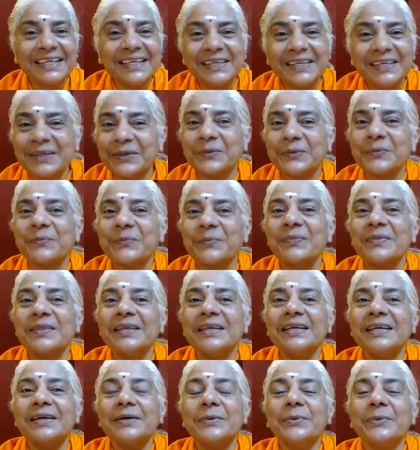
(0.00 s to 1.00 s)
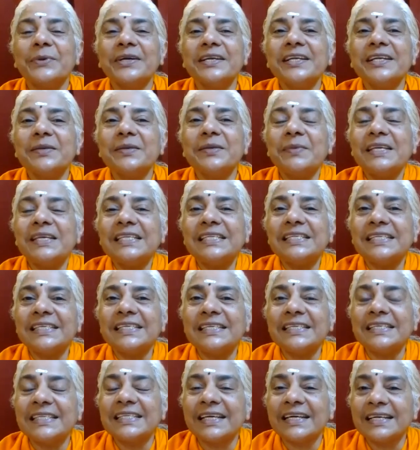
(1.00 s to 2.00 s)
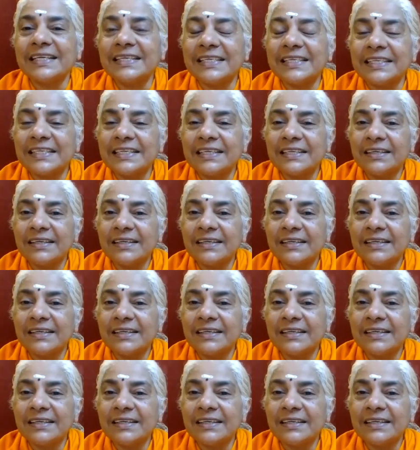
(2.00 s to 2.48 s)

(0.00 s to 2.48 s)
No. What it means is that